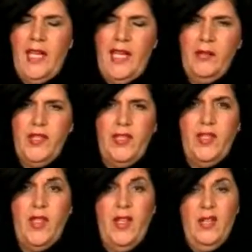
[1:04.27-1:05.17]

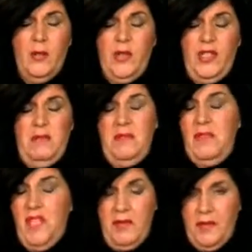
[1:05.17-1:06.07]
counties which
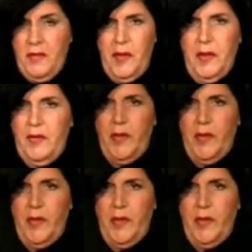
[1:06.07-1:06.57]
had never voted